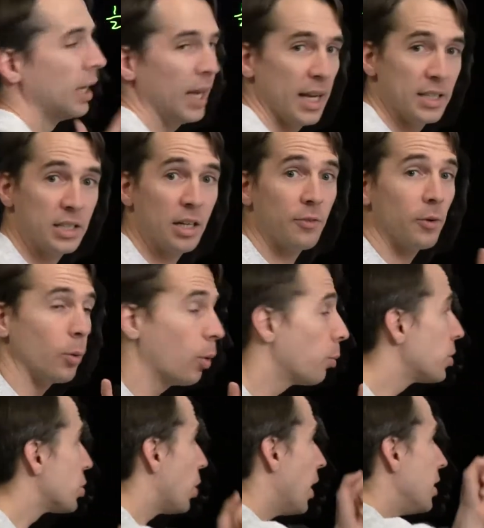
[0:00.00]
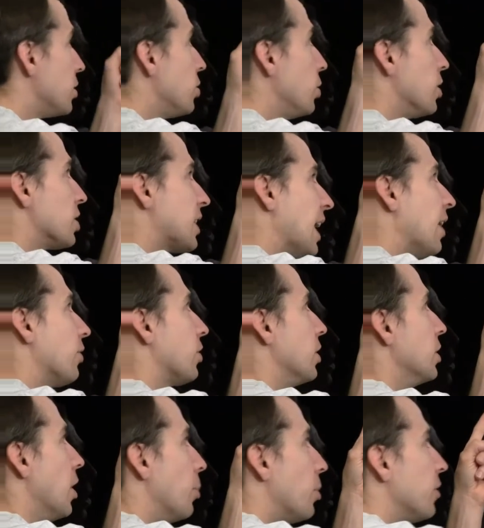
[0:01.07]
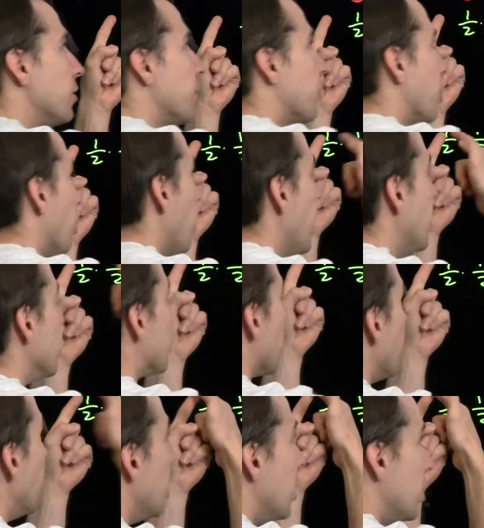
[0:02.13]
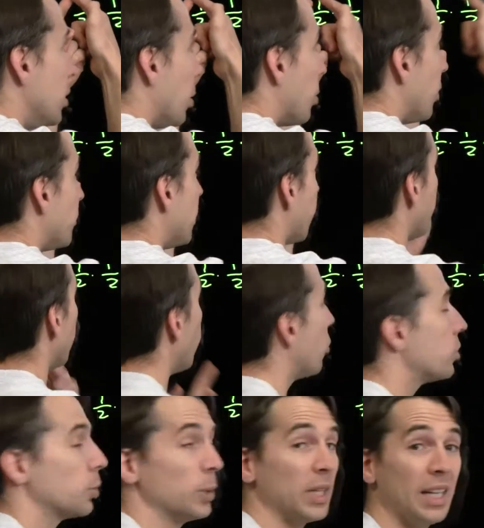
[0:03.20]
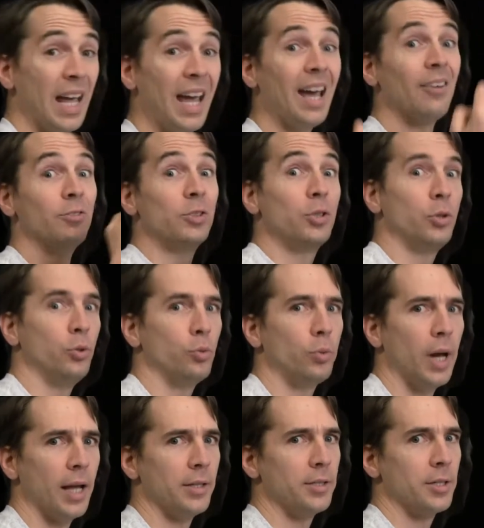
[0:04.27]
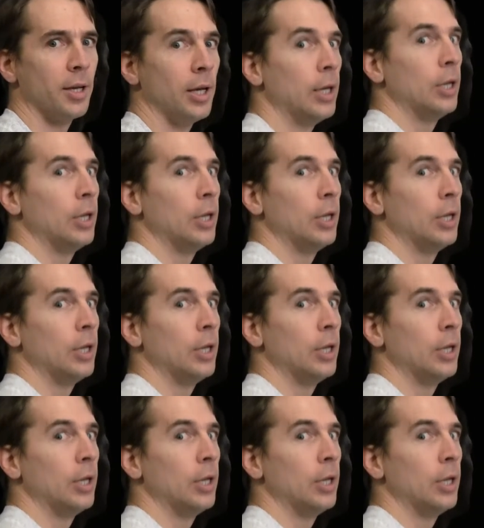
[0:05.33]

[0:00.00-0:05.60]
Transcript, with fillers: as different, what we're trying to do here is count the number of different ways, number of different orders we can have. Two reds,